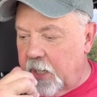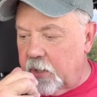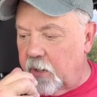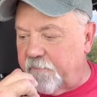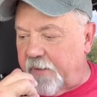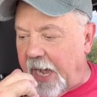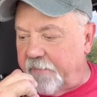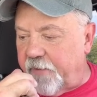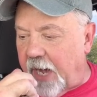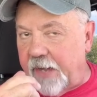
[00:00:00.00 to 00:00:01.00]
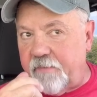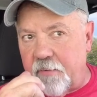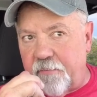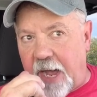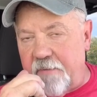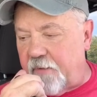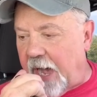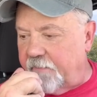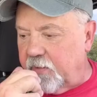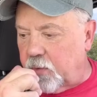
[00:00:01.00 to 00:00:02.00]
You're five five five
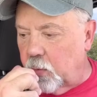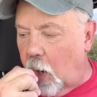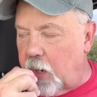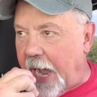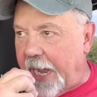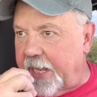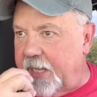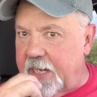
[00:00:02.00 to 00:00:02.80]
five into Rhode Island.